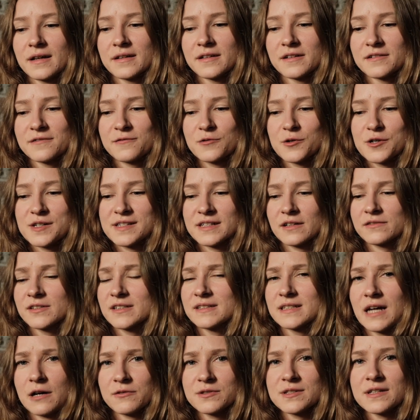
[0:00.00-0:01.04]
And therefore I
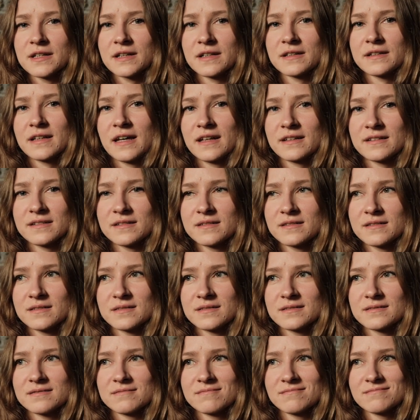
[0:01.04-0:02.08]
started doubting
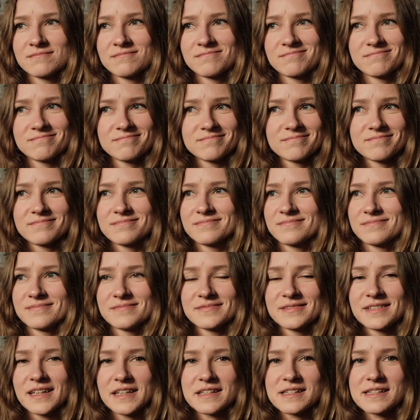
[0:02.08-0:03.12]

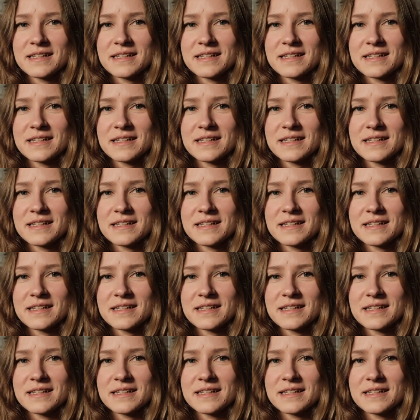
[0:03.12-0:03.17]
that